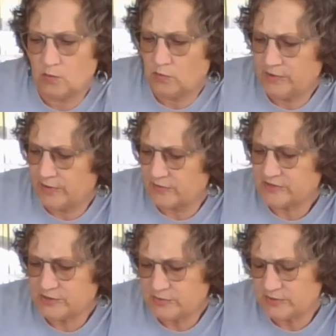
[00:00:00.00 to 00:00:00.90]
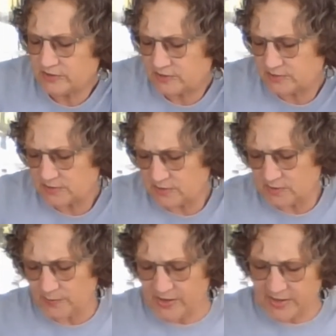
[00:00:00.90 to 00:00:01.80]
with other students
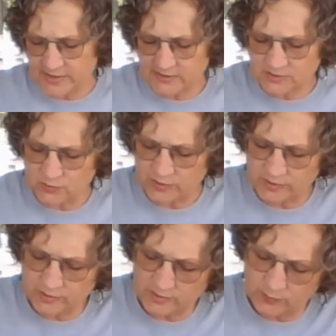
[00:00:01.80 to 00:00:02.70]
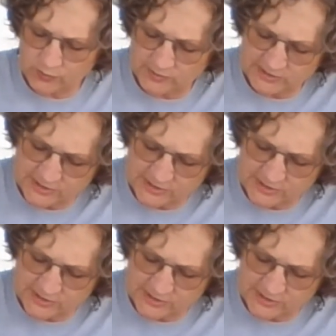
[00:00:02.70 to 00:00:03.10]
in the past, where you can put